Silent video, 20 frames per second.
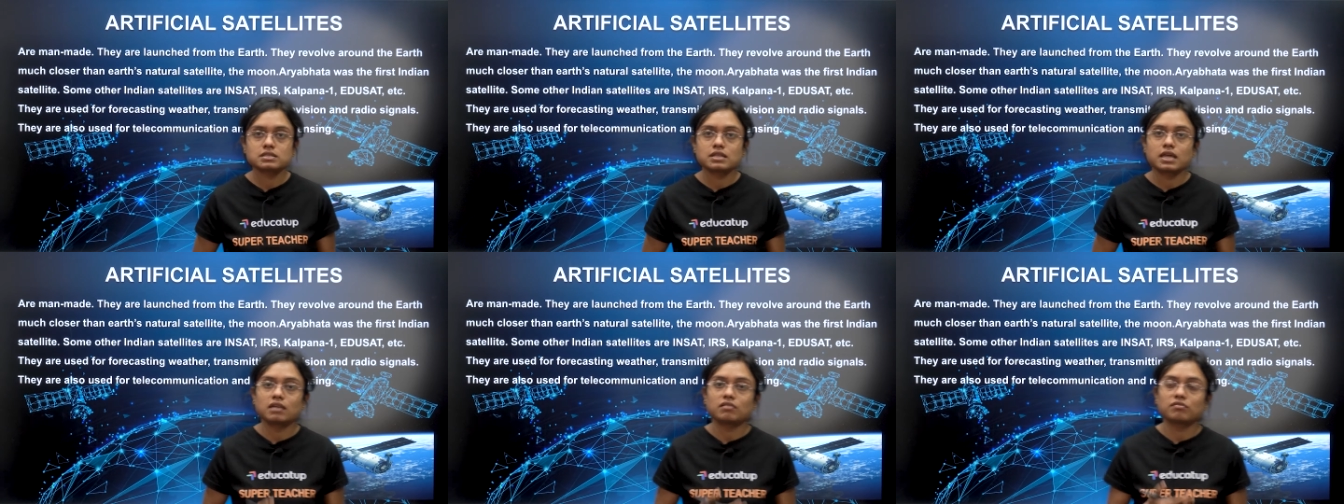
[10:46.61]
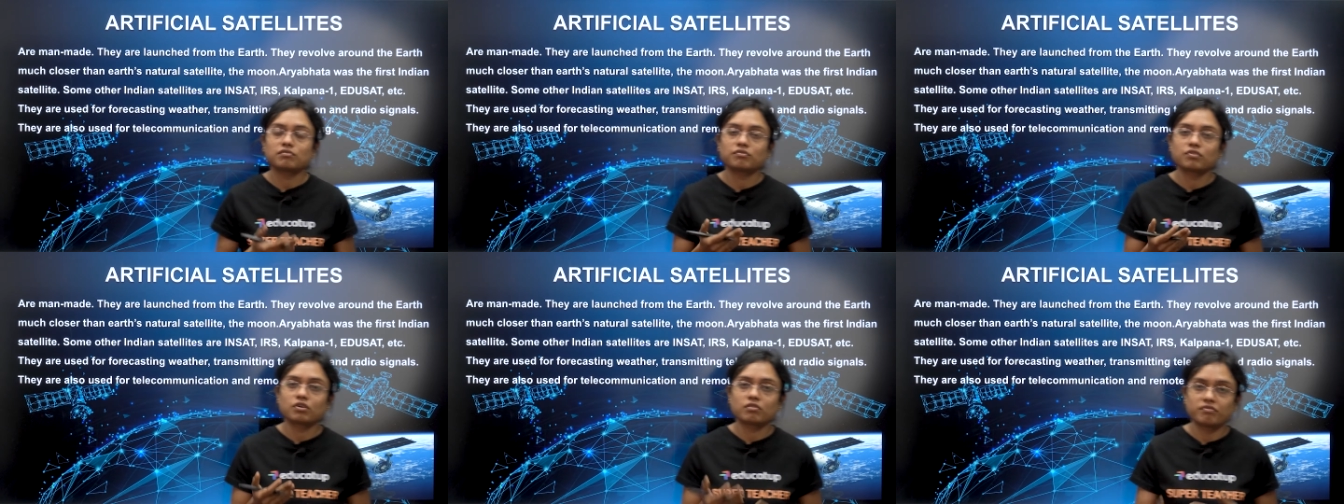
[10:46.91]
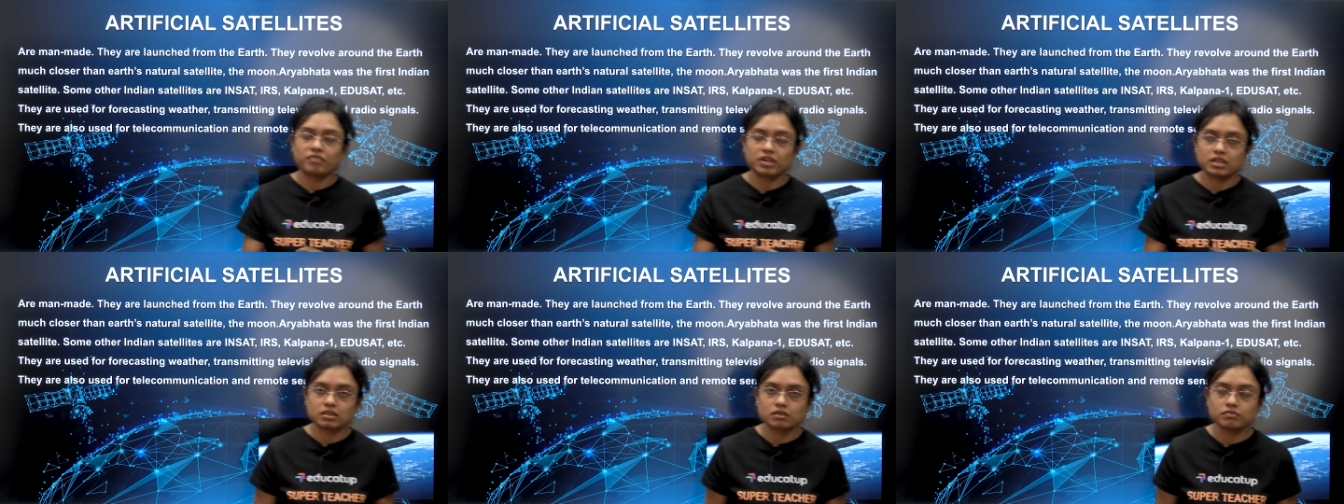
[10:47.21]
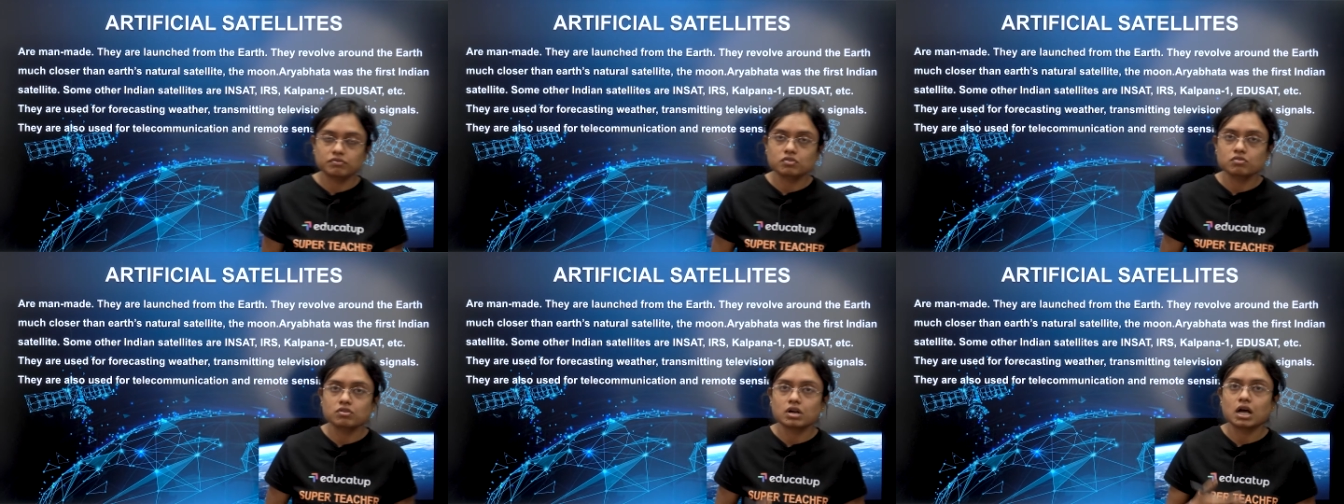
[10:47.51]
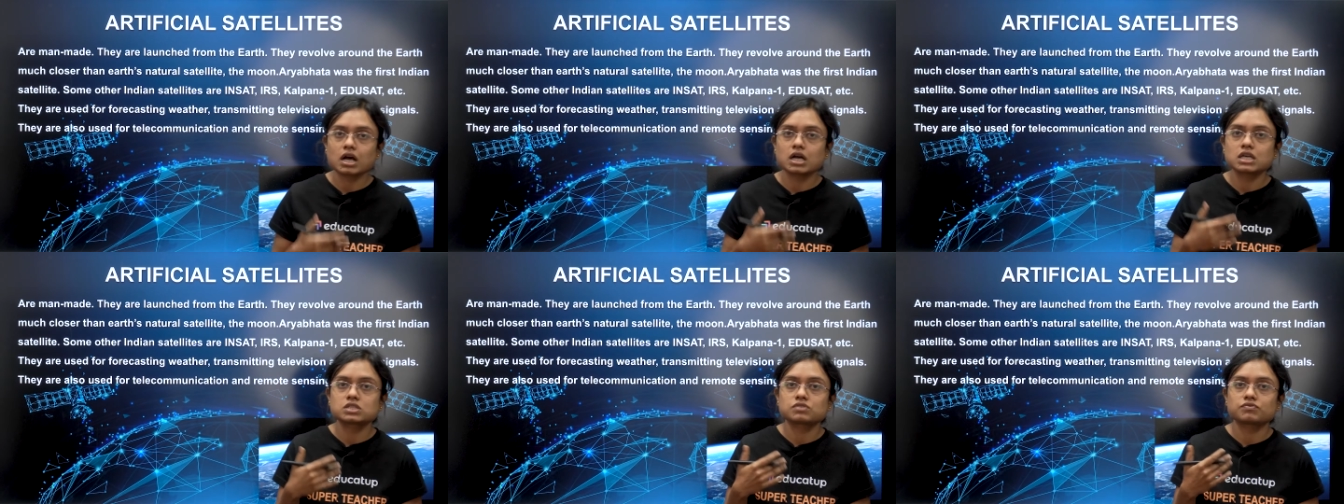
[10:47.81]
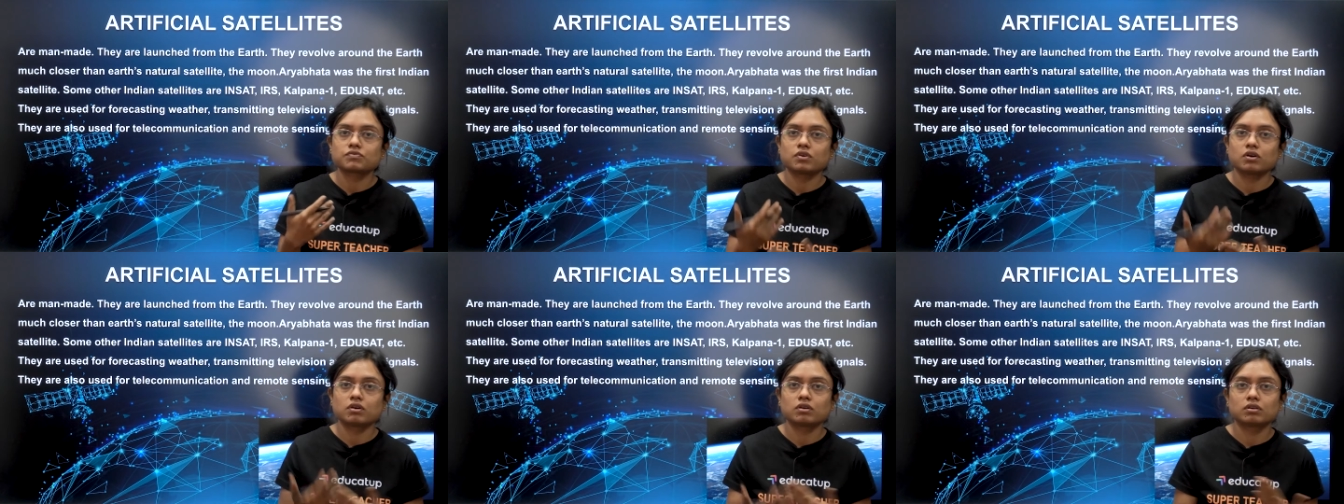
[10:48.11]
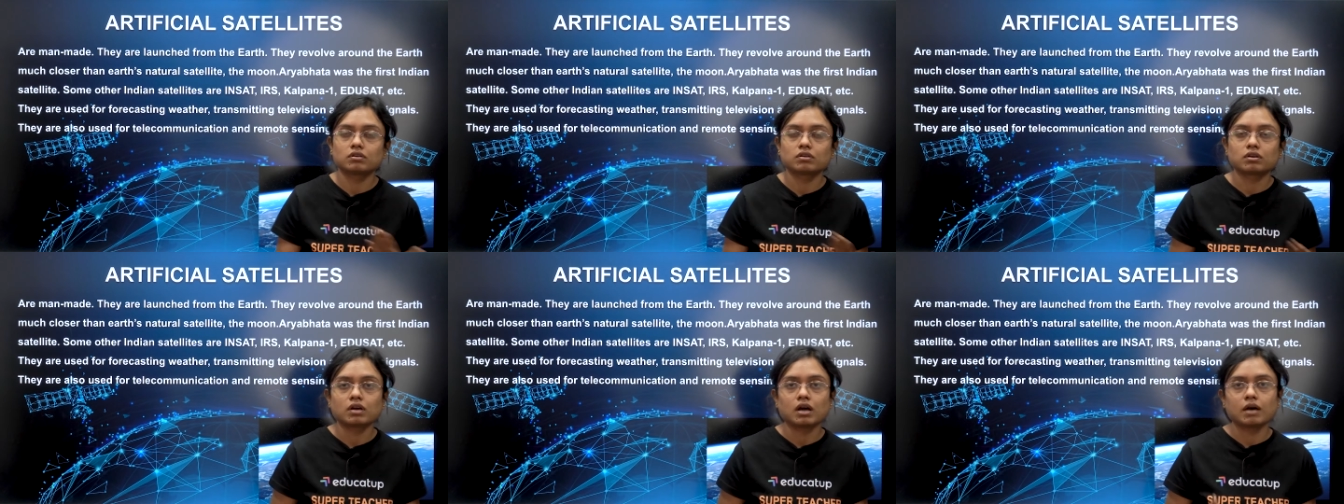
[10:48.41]
like for weather forecast, for
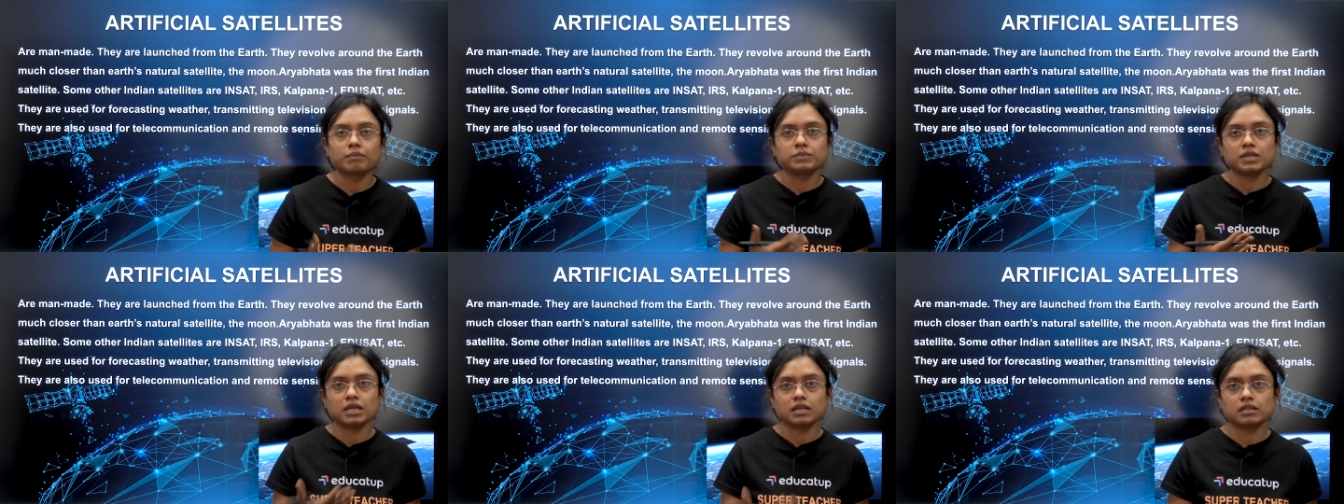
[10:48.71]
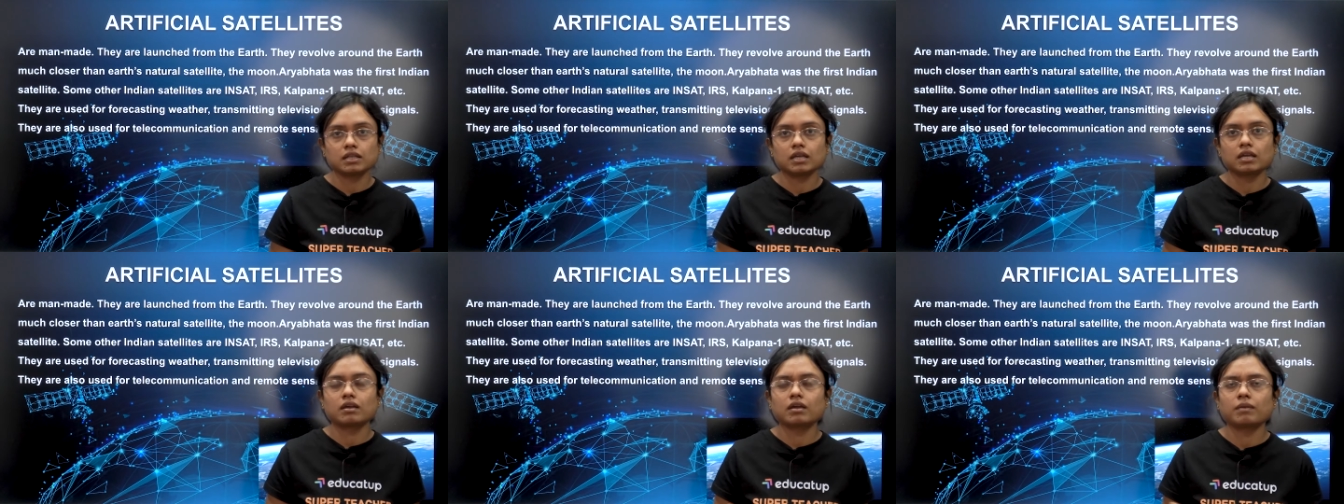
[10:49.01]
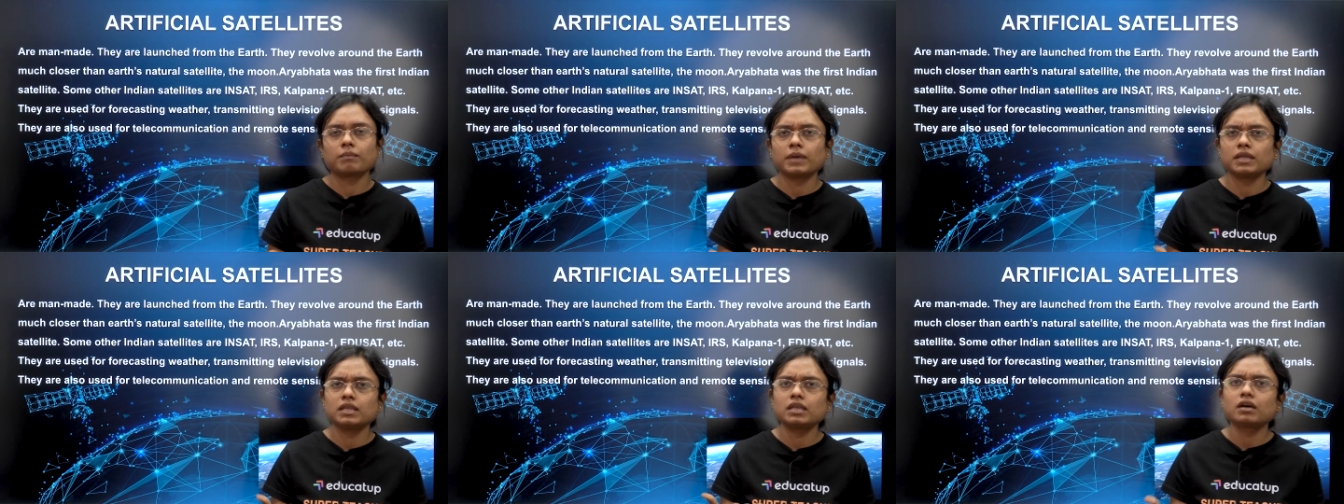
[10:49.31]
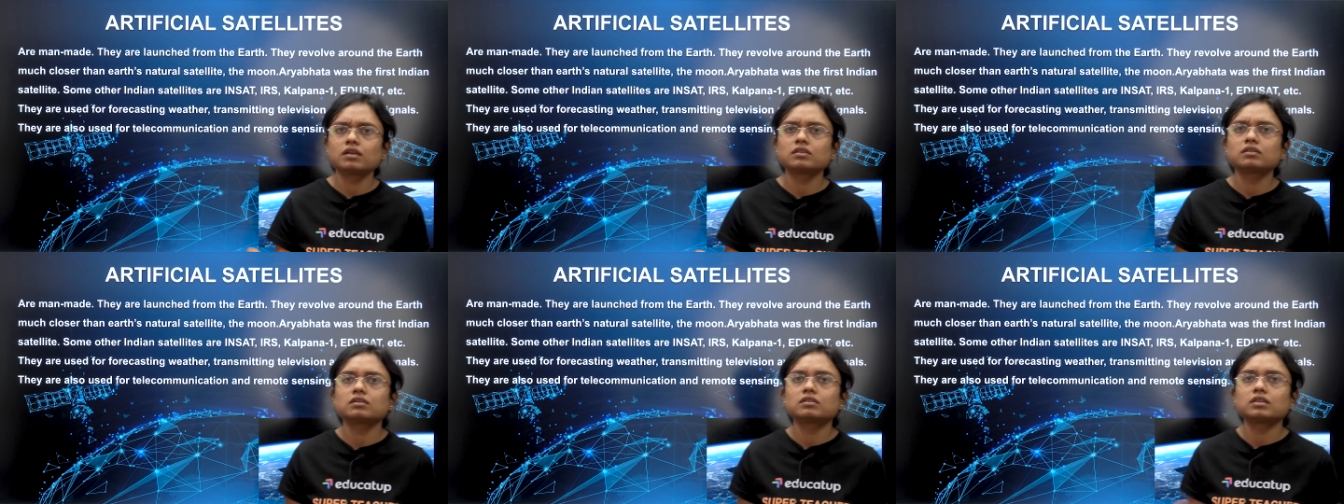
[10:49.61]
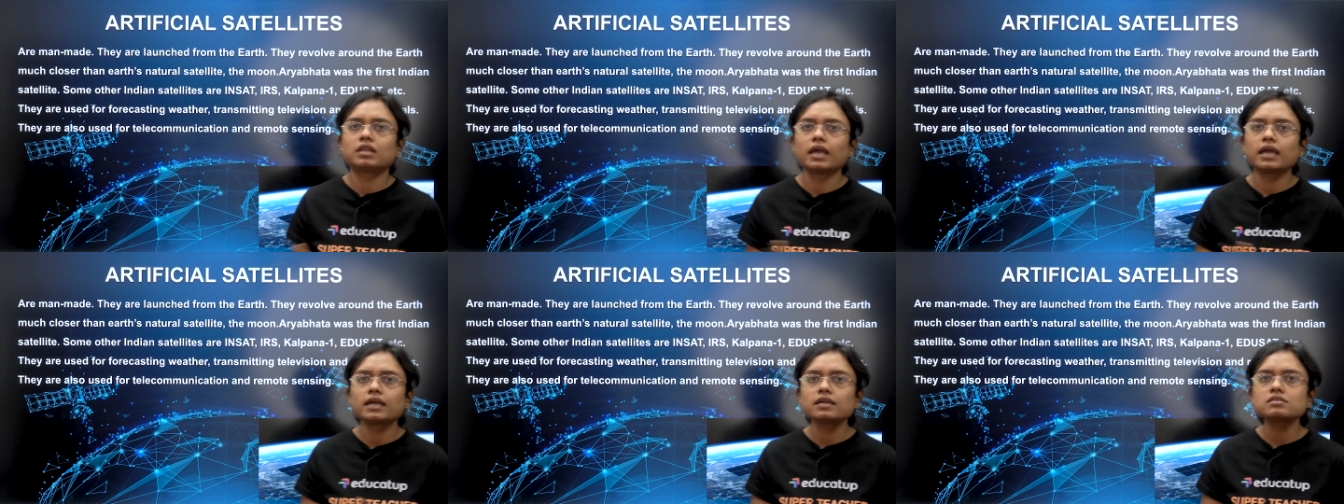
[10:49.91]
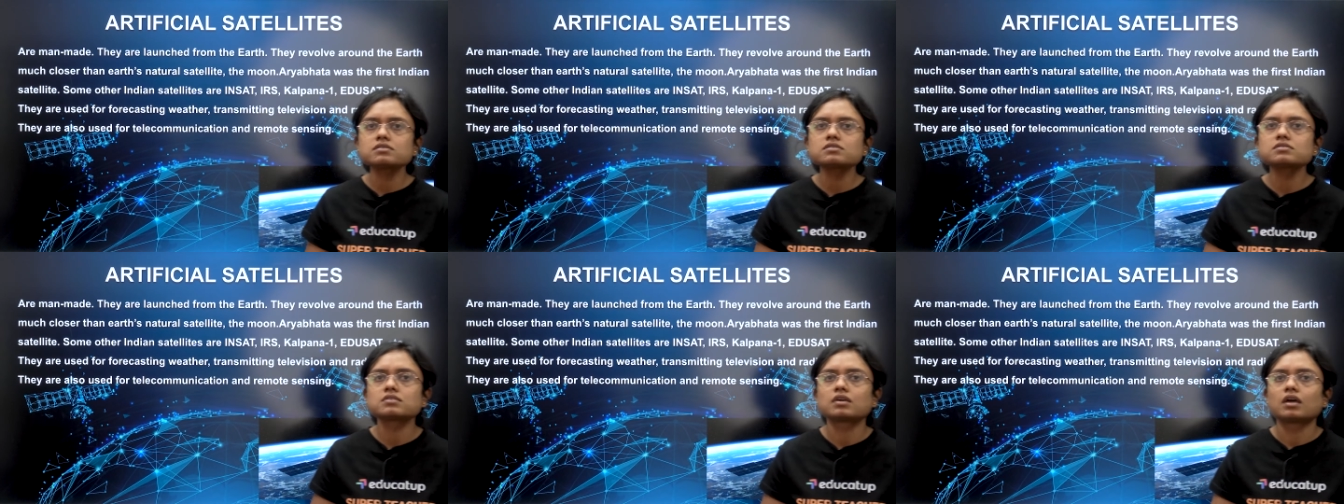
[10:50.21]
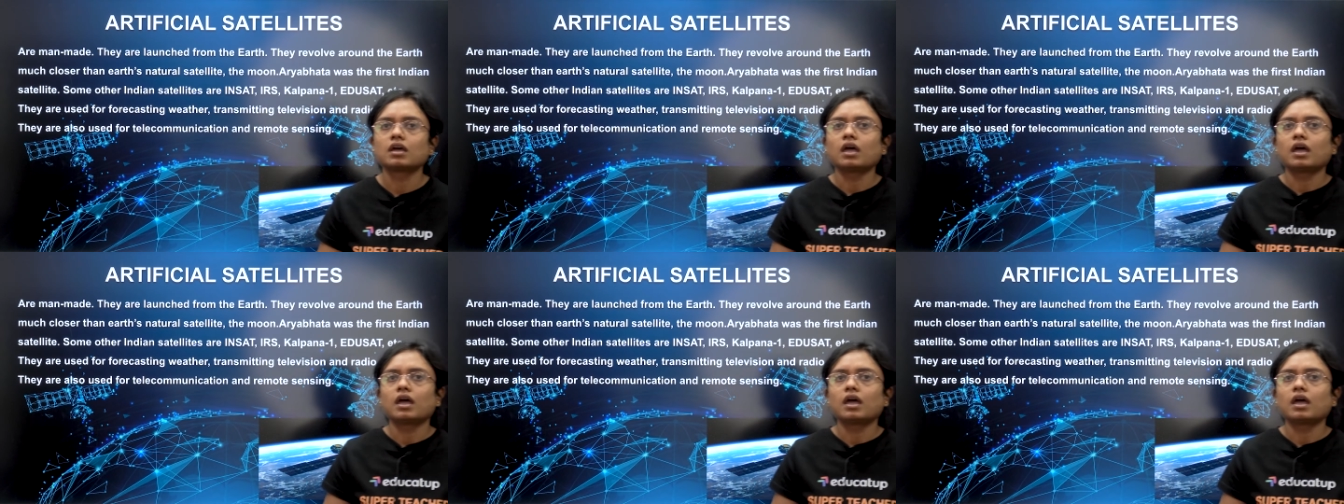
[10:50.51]
updating many other things.